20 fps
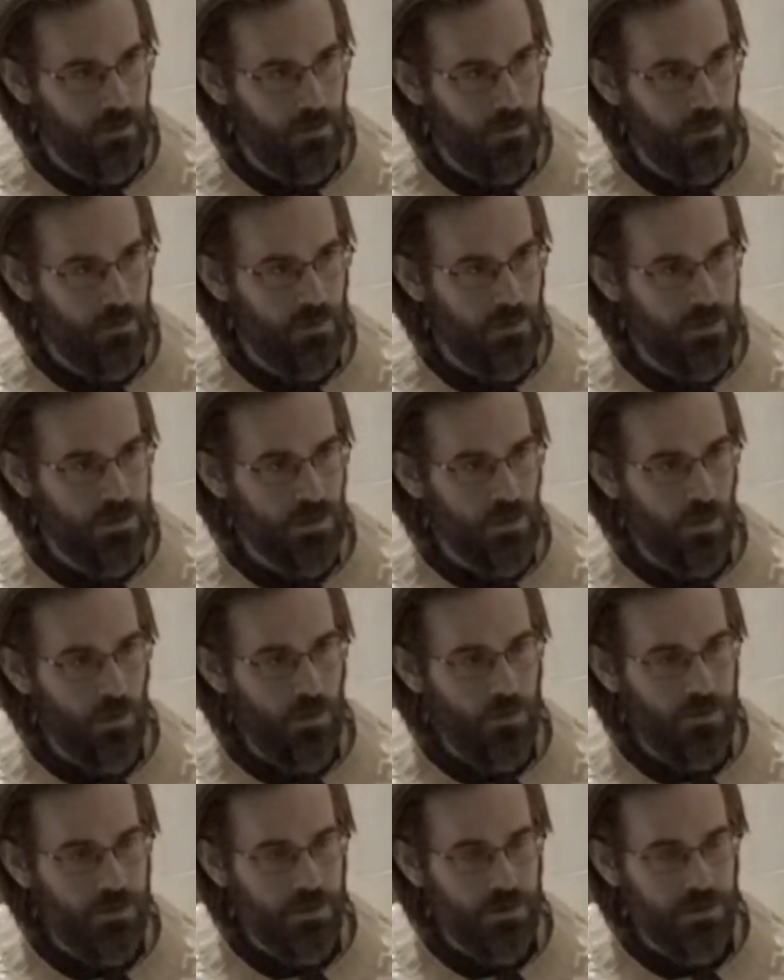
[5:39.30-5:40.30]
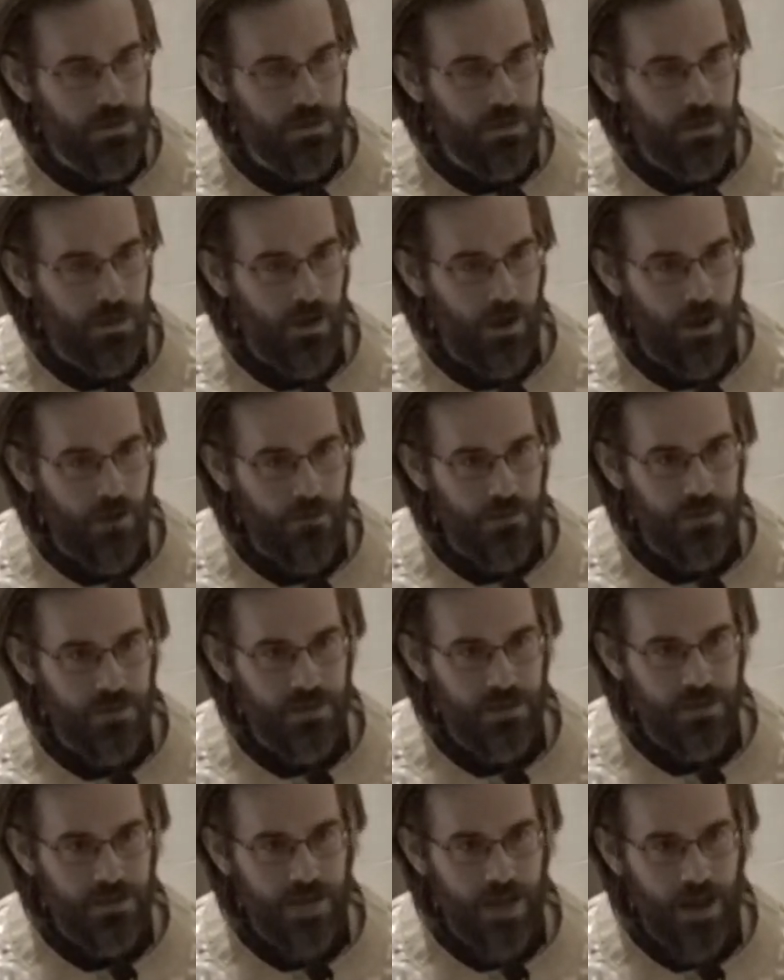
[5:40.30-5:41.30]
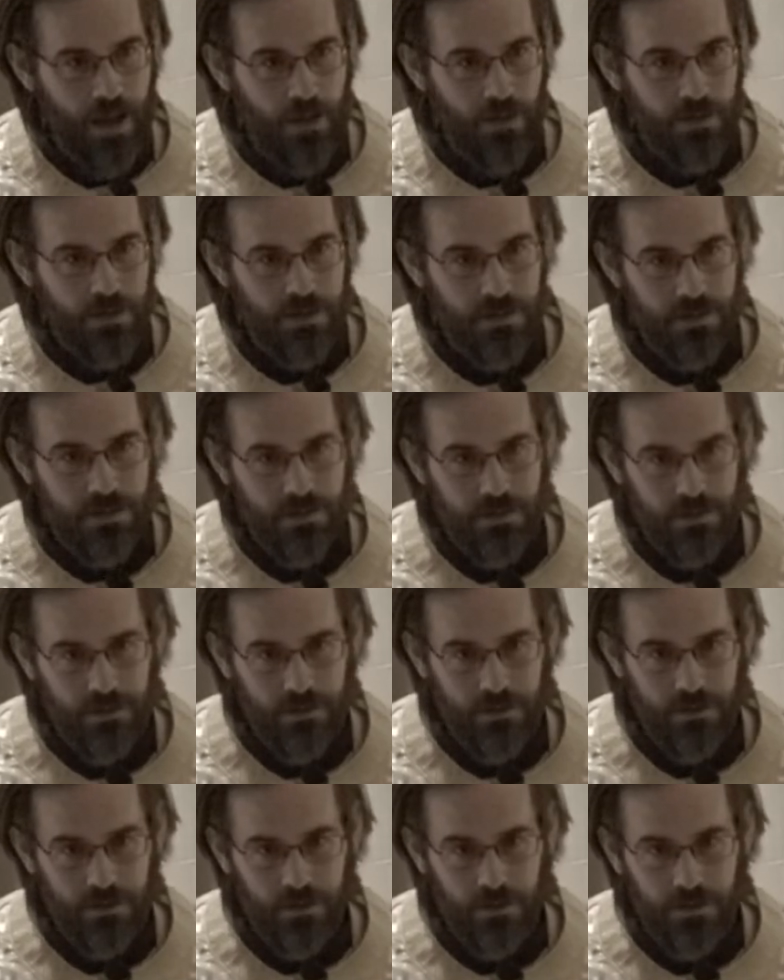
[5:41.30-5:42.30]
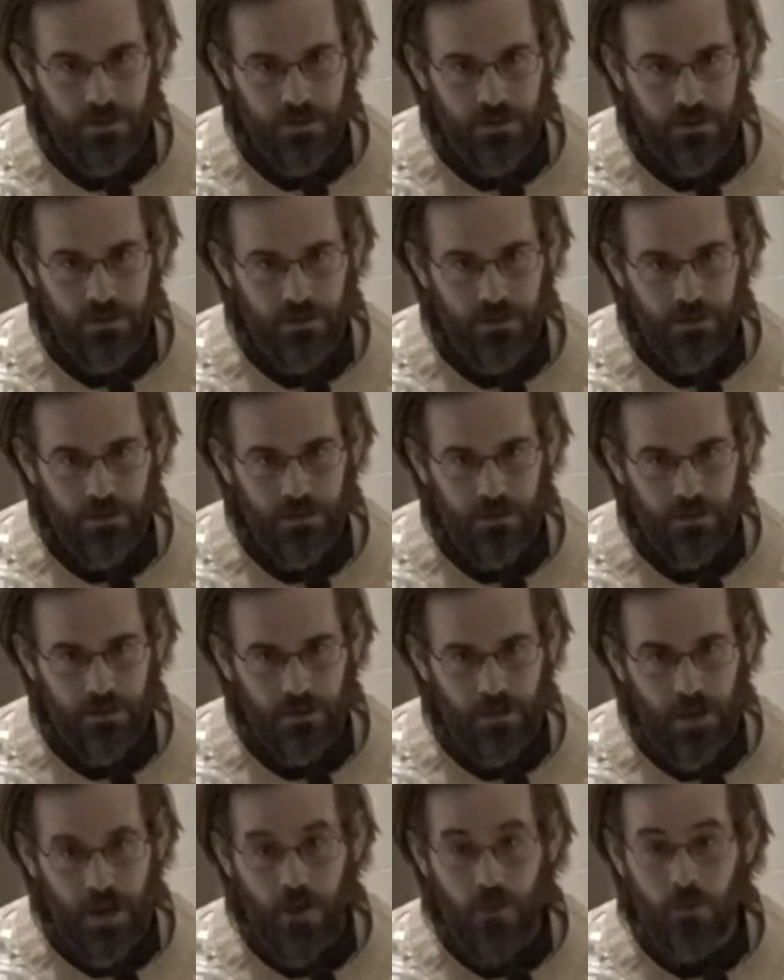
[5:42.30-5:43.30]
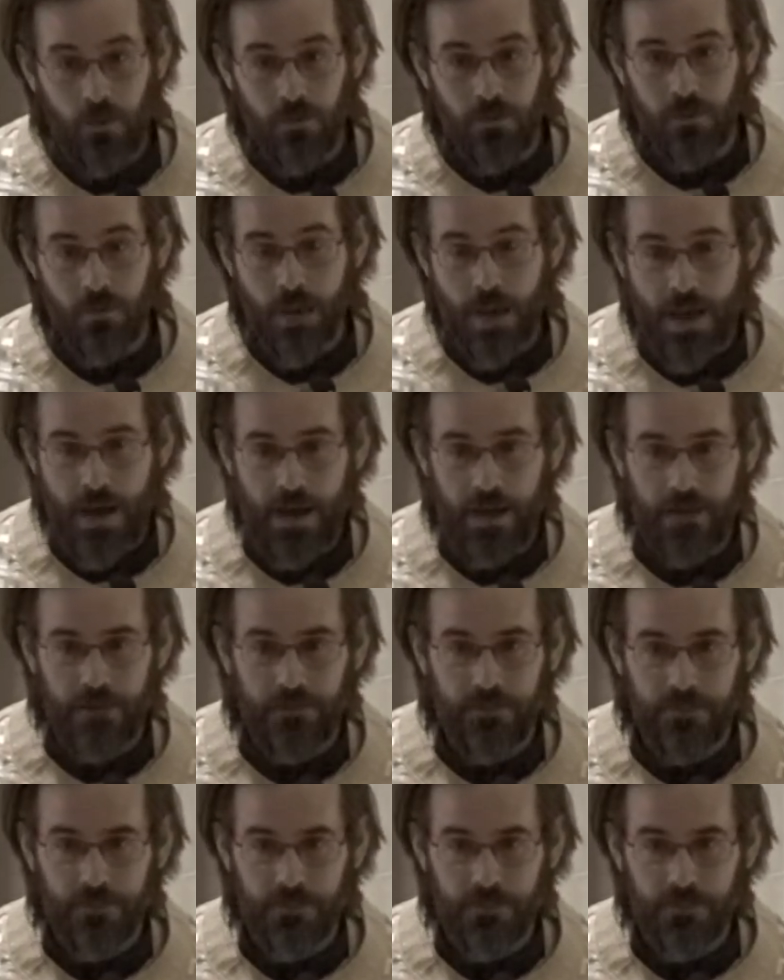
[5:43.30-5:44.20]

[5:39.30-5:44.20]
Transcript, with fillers: When the soldiers come to this house, I will remain